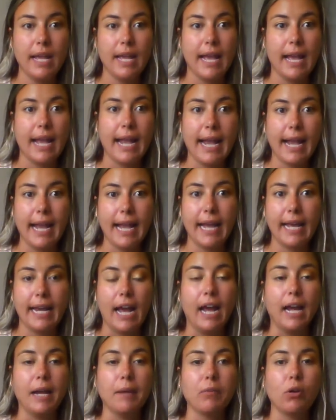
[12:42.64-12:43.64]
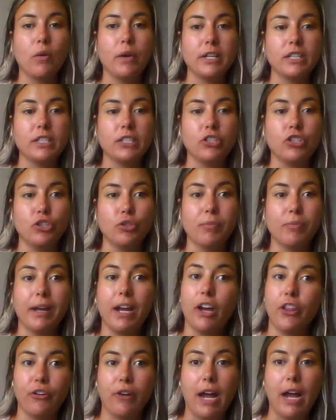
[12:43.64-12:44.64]
And I am going to do my
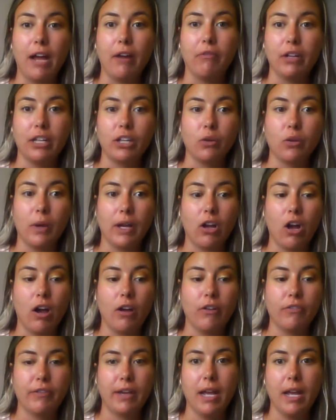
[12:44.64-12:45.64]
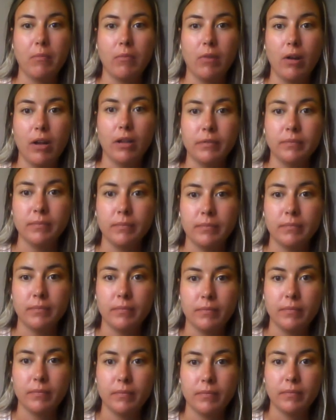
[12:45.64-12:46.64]
other eye really quick off camera.
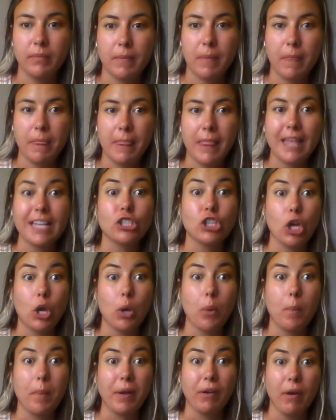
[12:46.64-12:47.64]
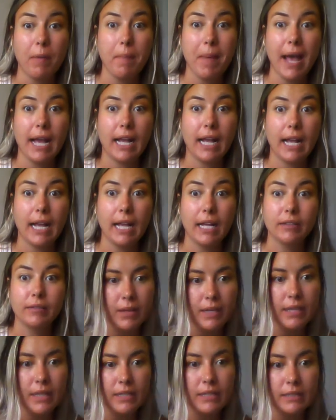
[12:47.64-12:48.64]
So be right back.
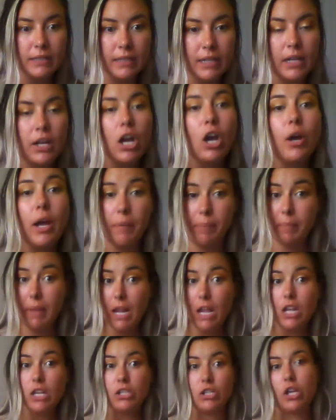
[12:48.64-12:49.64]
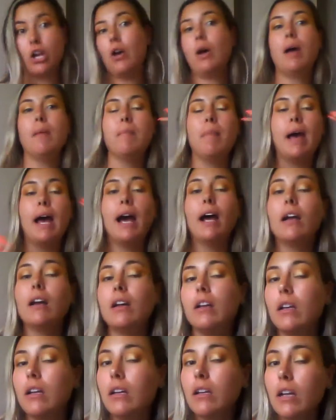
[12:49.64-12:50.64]
Okay, so I'm back.
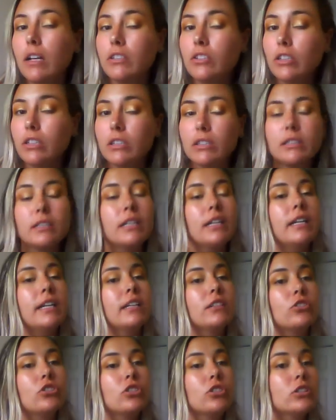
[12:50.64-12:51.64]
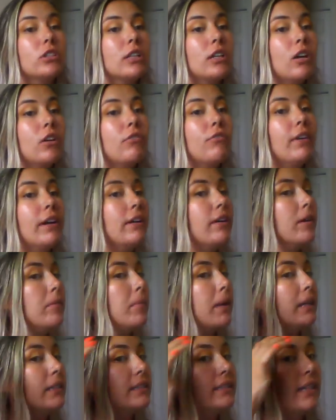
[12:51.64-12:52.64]
As you can see, it's just like a very
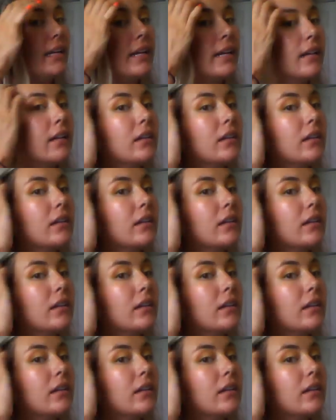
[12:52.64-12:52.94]
basic